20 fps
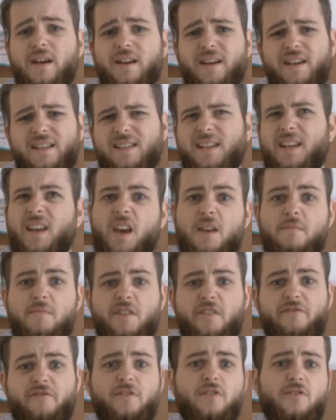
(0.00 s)
It's a game
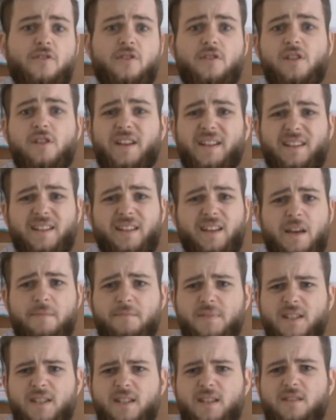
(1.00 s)
after all, and
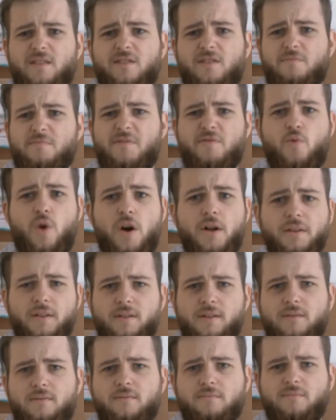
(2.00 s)
games need to be won,
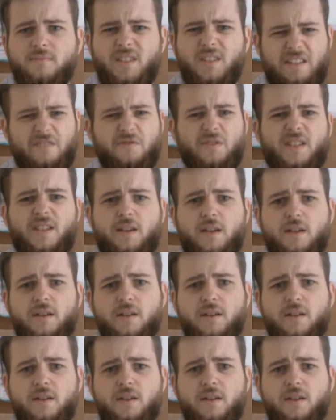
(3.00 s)
don't they?